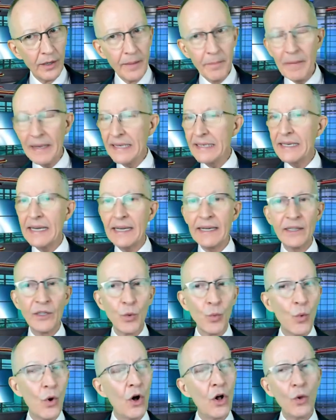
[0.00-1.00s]
Maintaining the
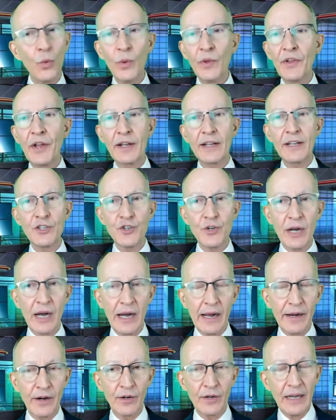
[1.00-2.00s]
wall will not get you
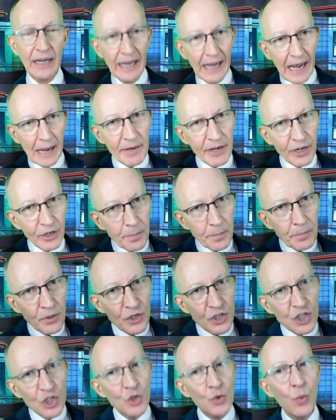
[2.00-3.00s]
hired. I'm here to
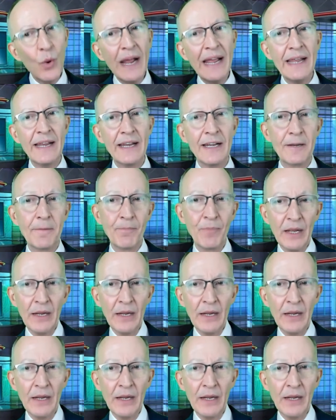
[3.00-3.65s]
persuade.